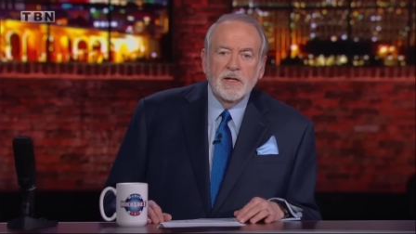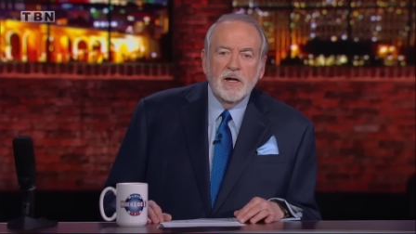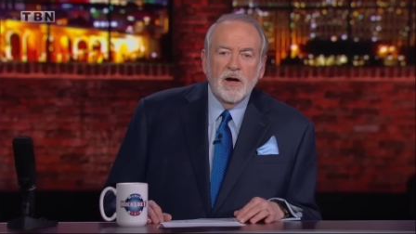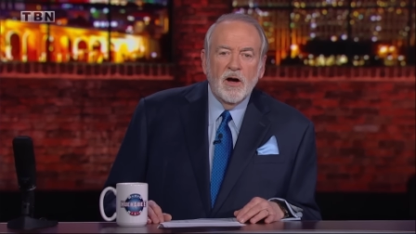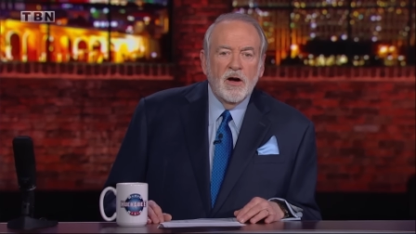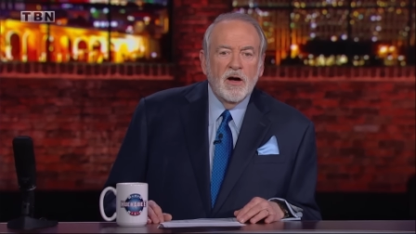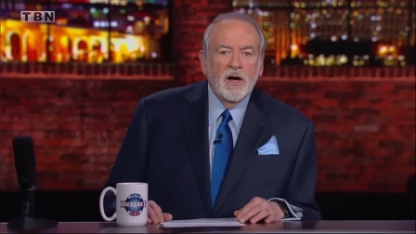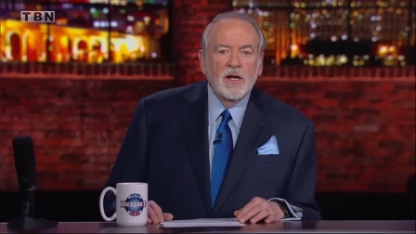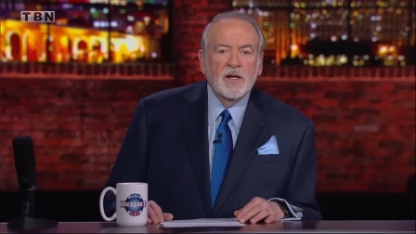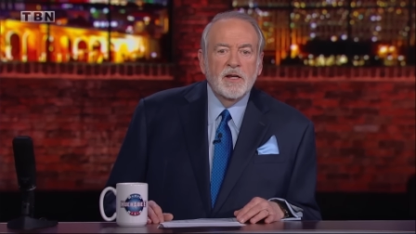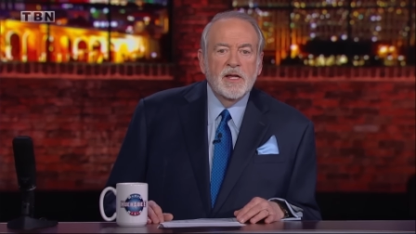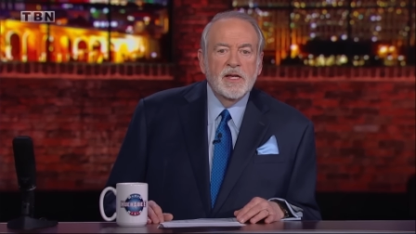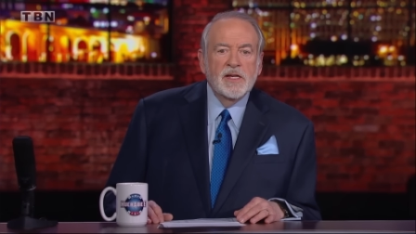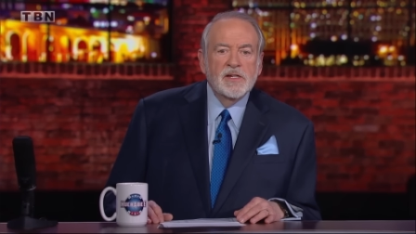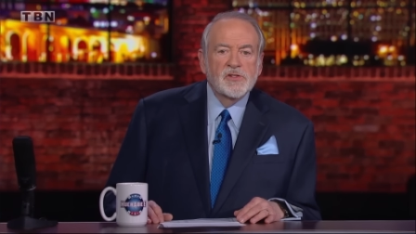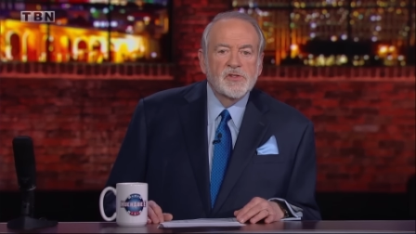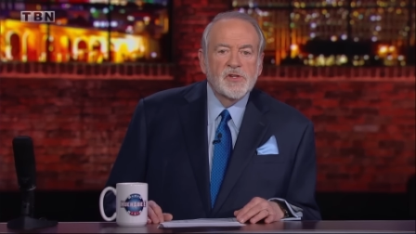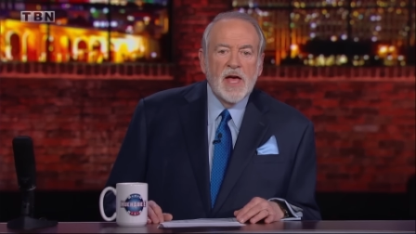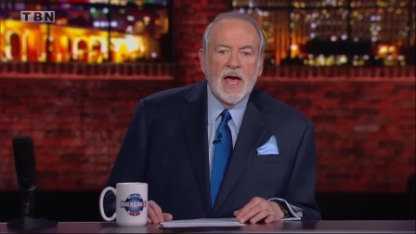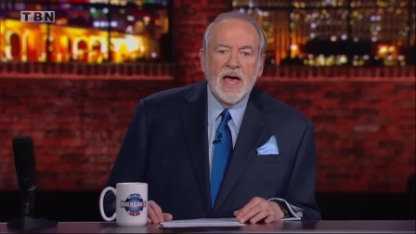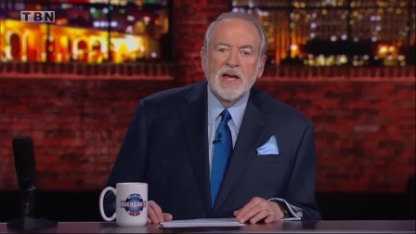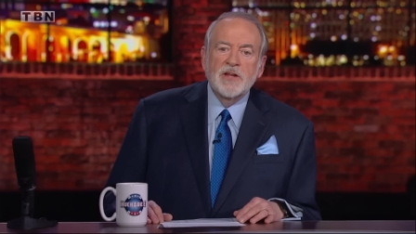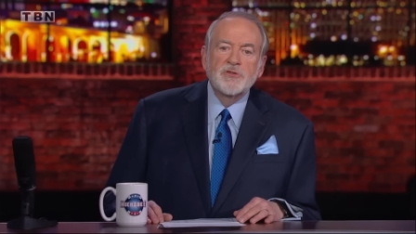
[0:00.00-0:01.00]
on
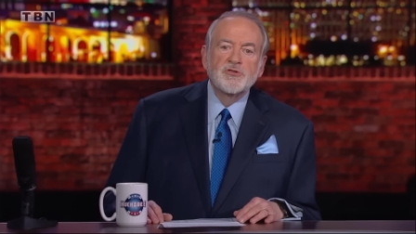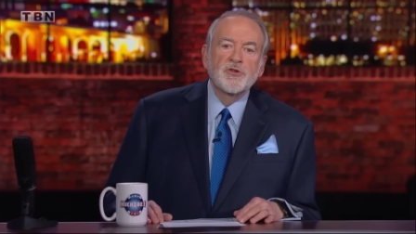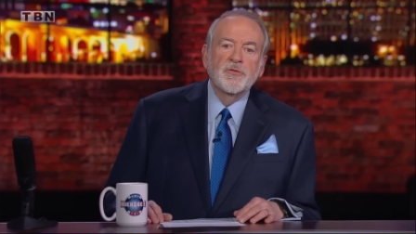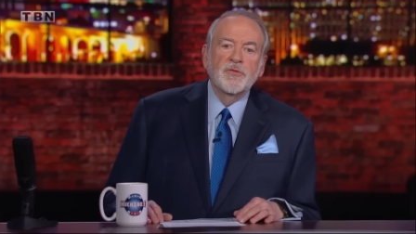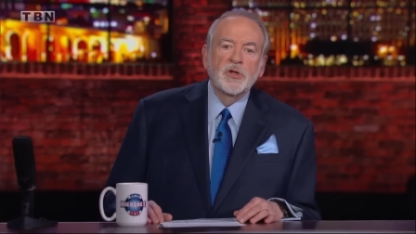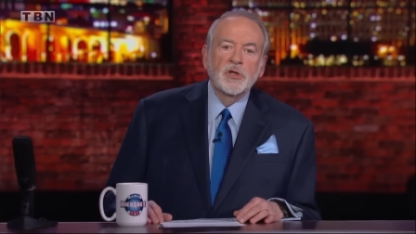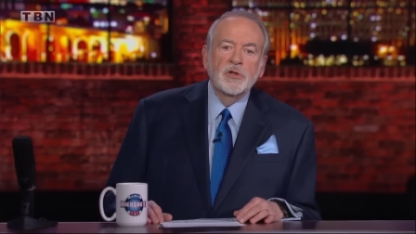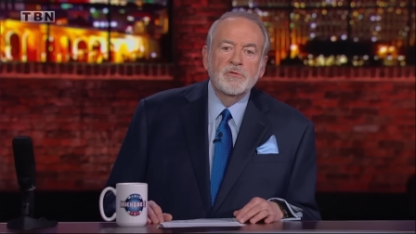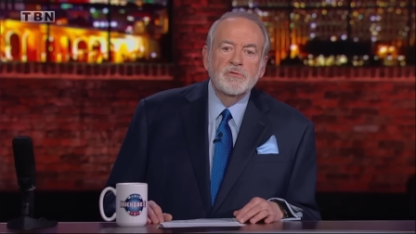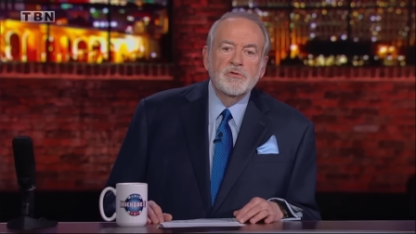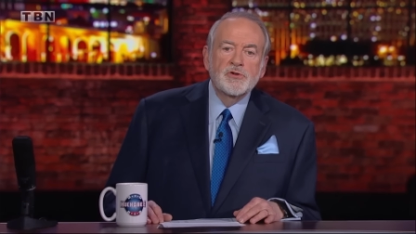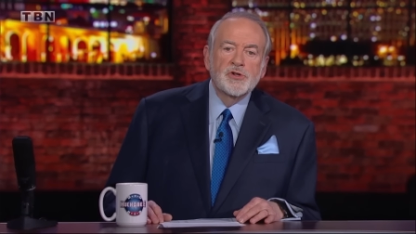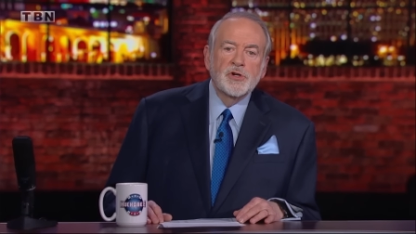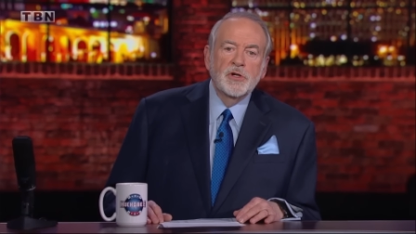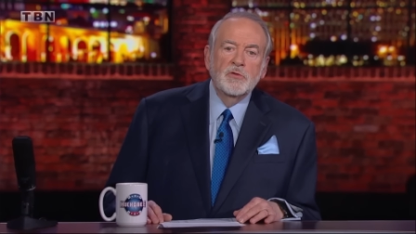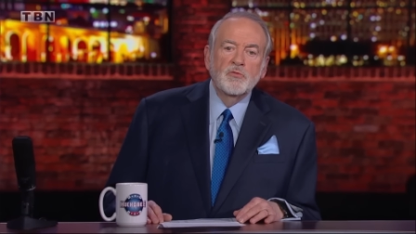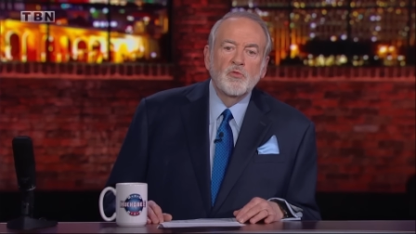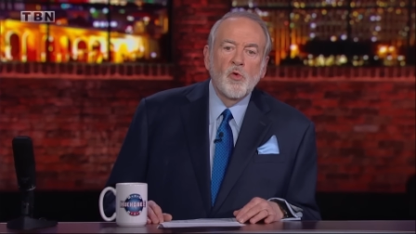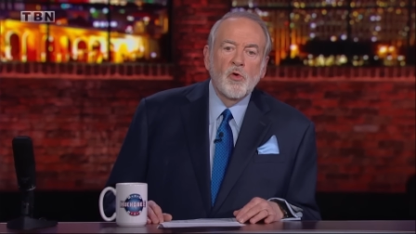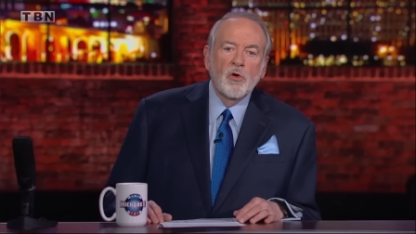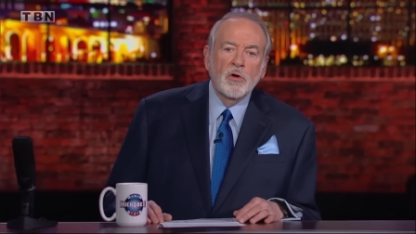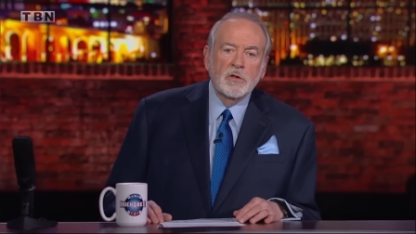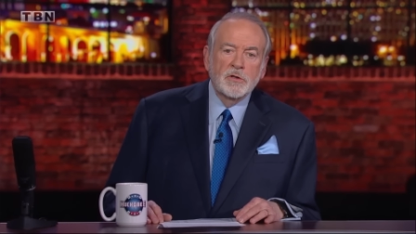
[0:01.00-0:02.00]
his Edge of
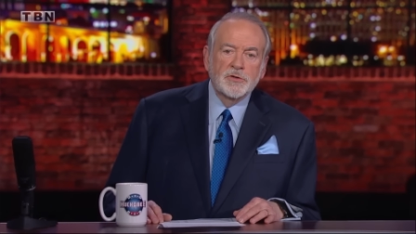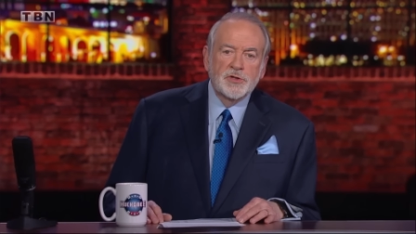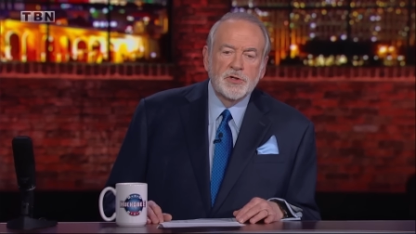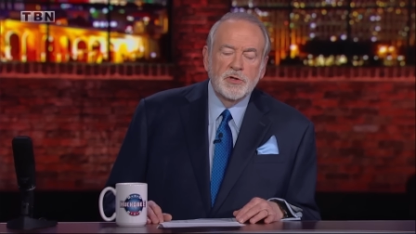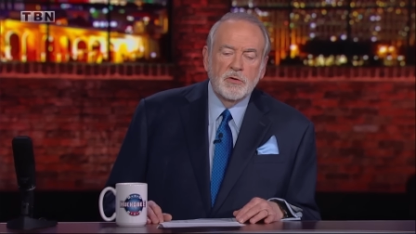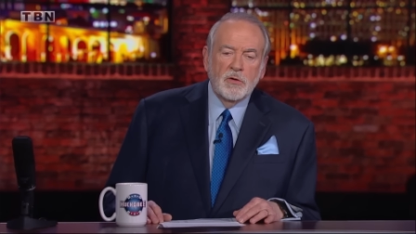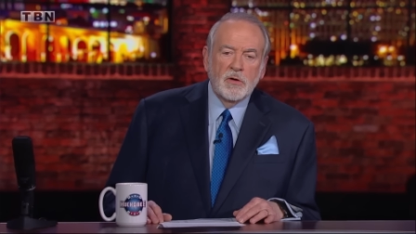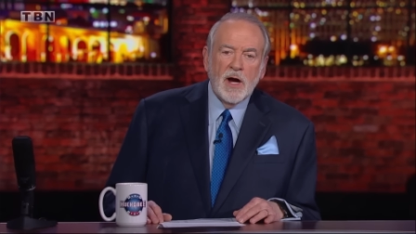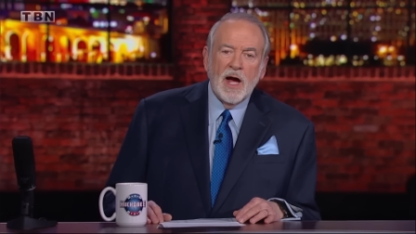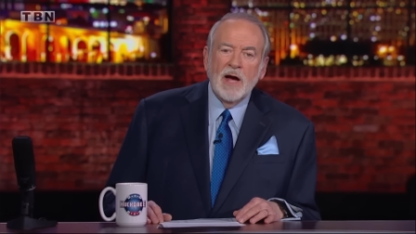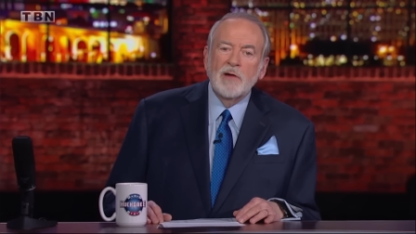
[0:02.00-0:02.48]
Illusion World Tour.